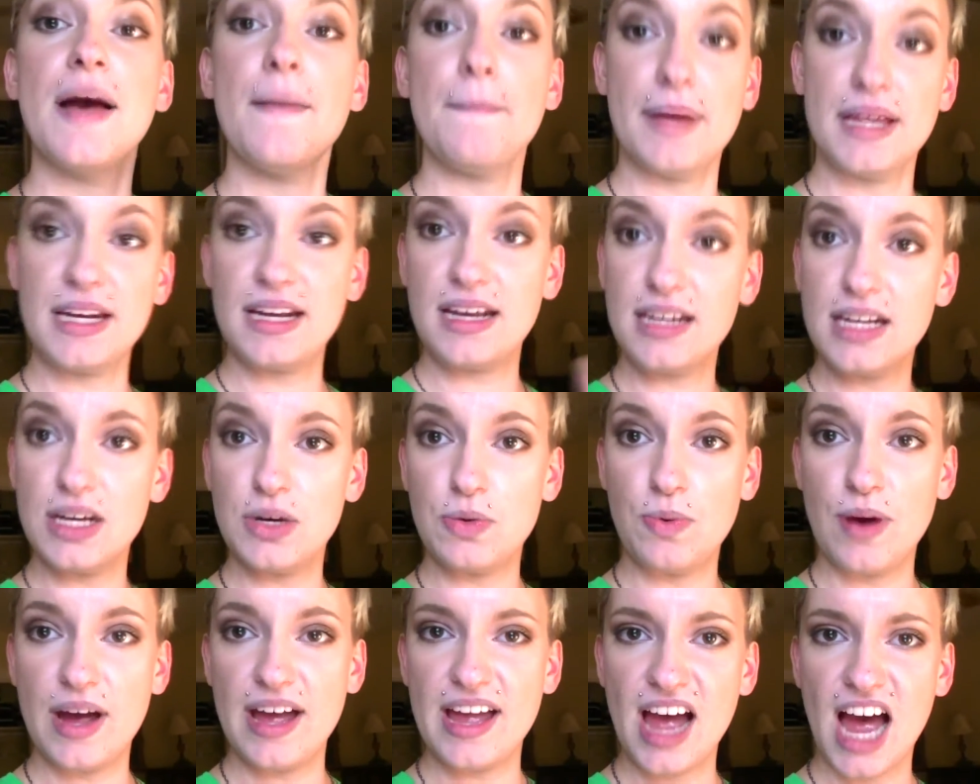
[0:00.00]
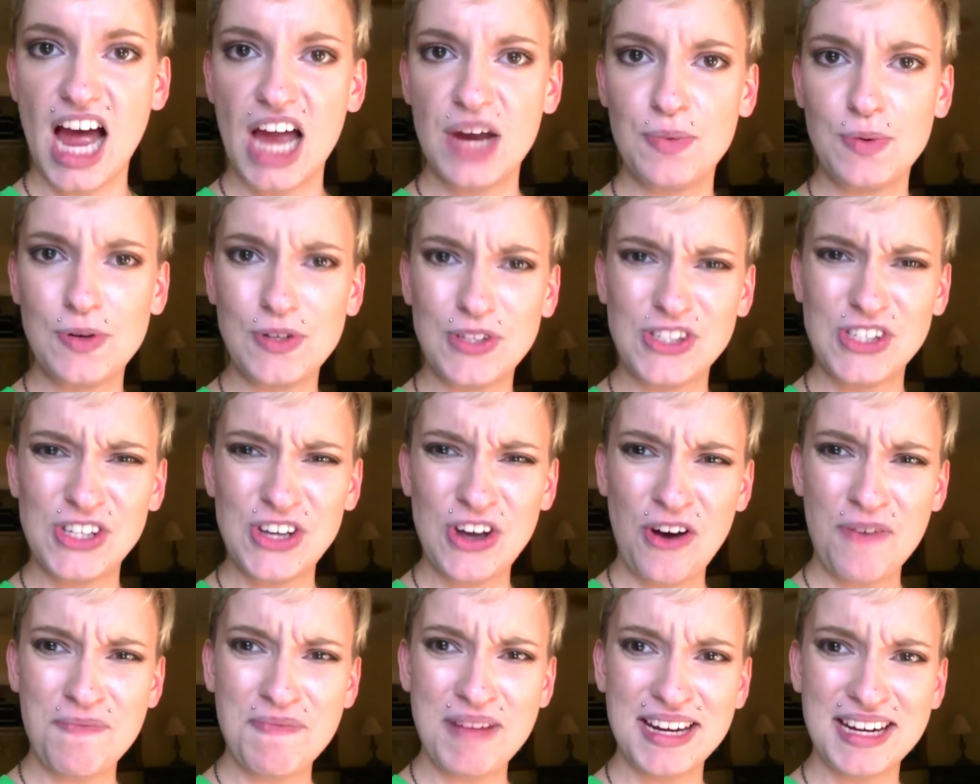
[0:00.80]
But anyway, I will see
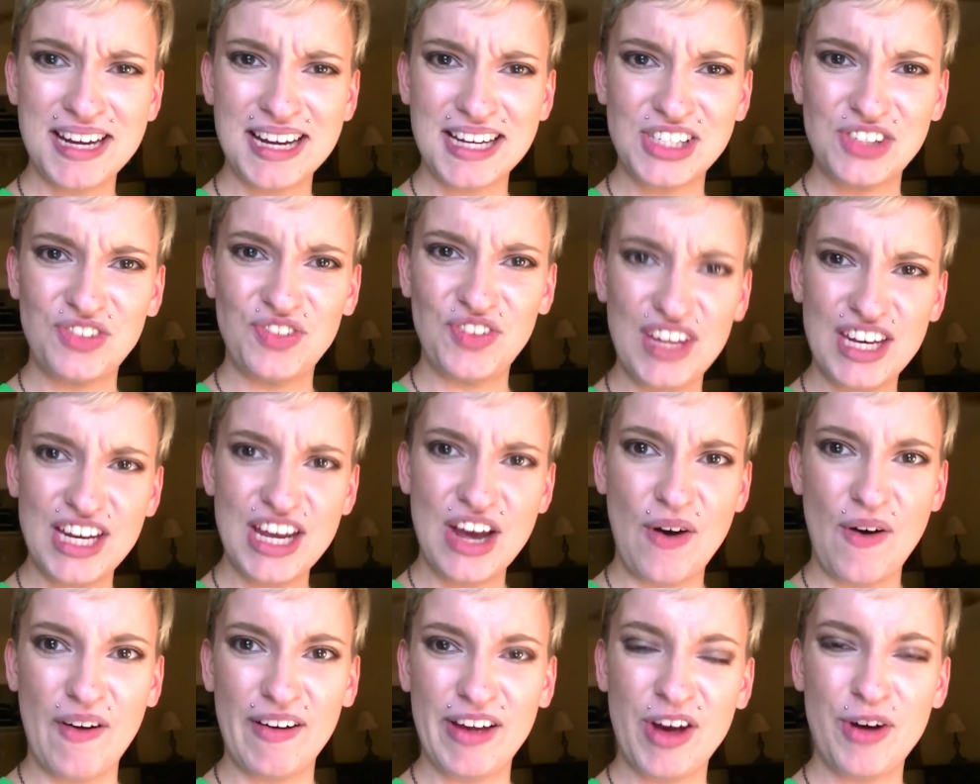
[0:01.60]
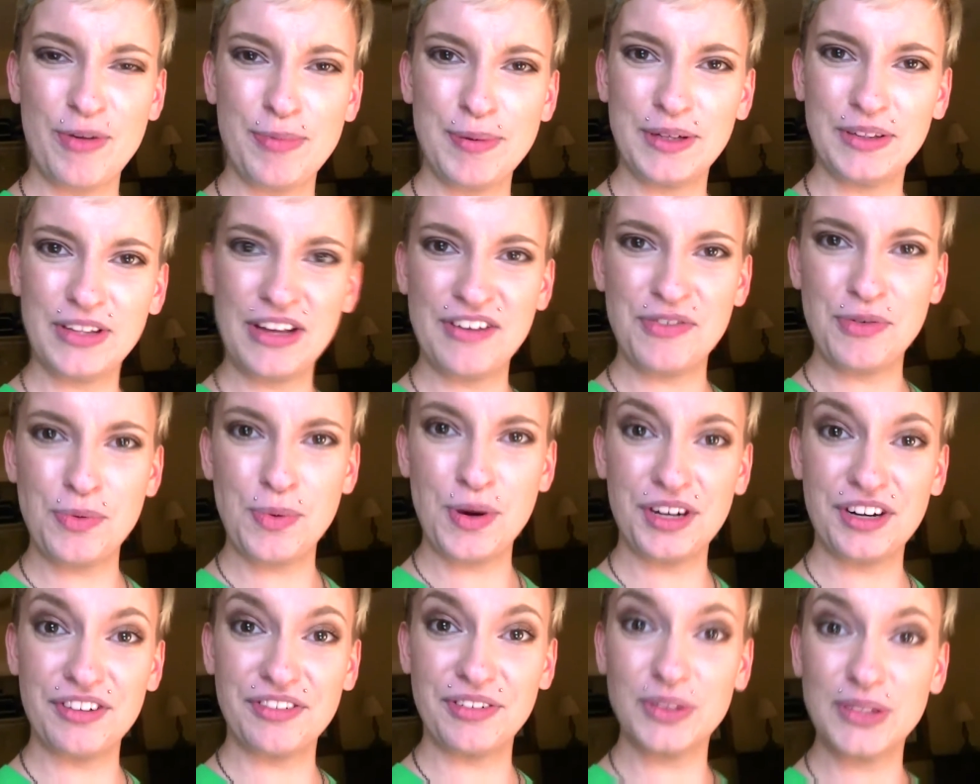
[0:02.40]
you on my next video. I hope you'll have a
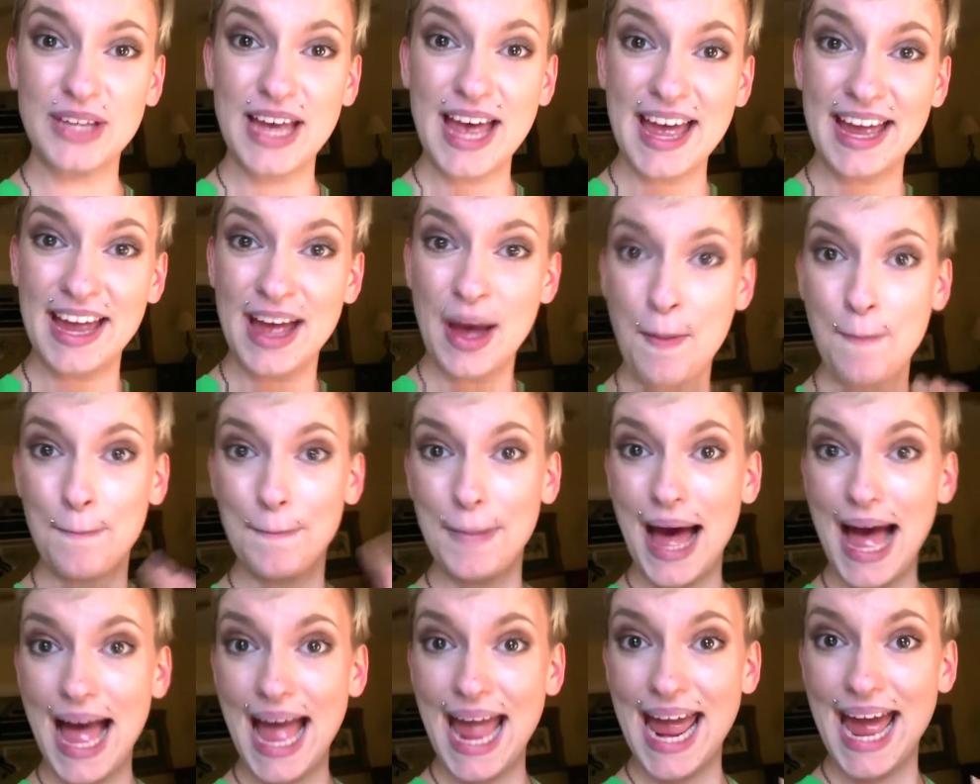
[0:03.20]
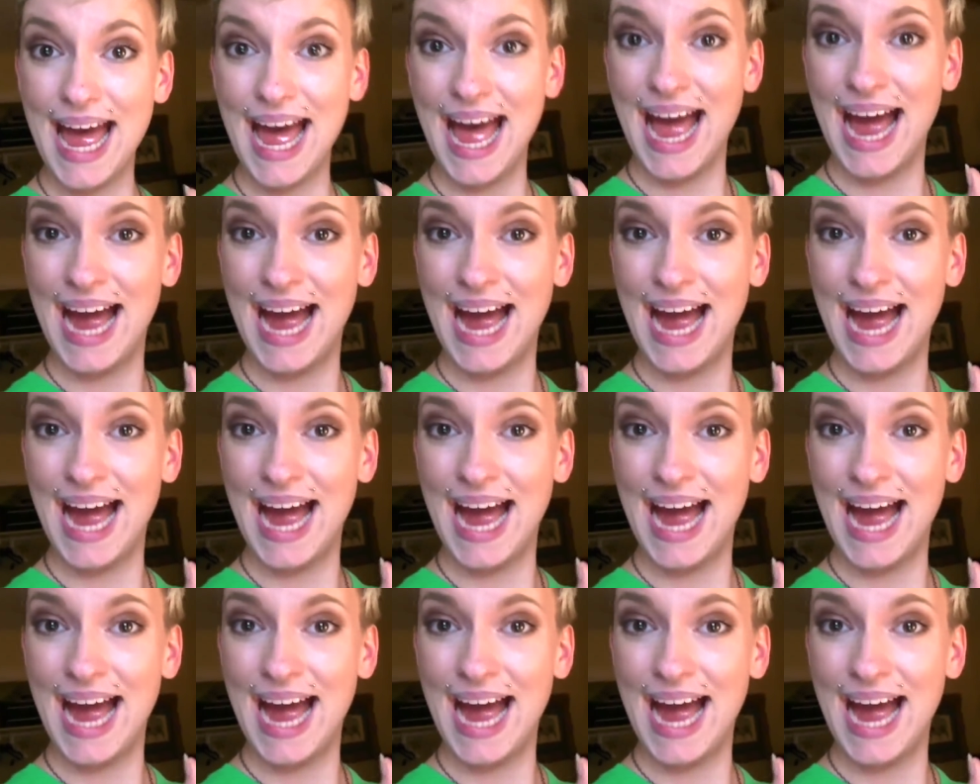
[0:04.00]
wonderful day. Bye!